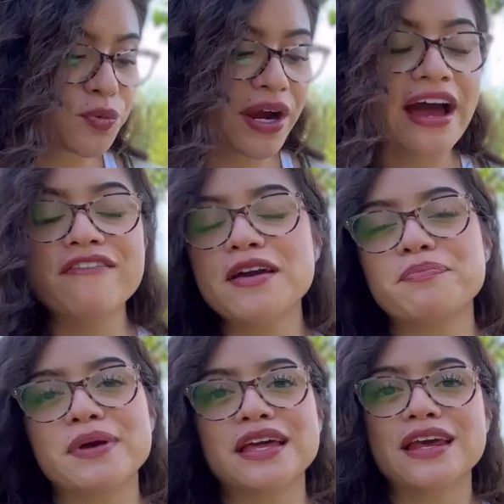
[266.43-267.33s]
where have I
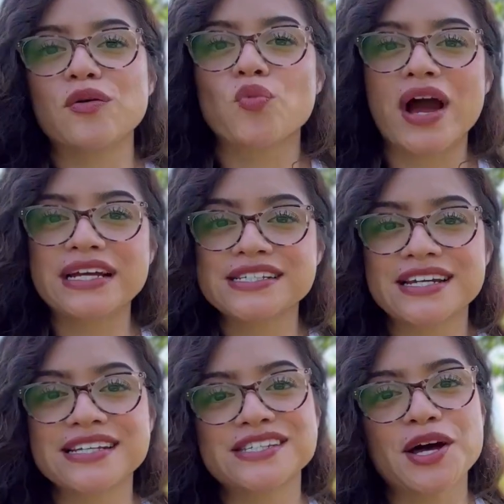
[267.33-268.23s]
been and why did
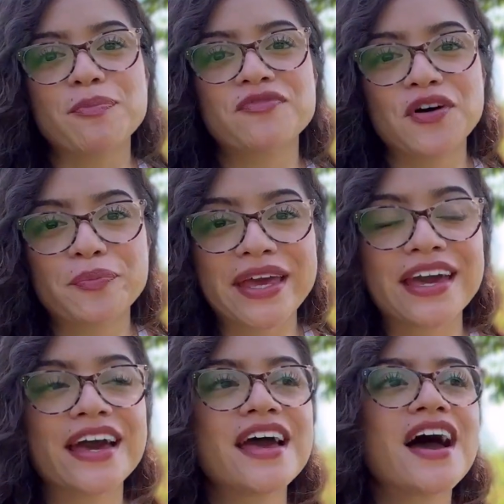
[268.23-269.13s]
I stop filming?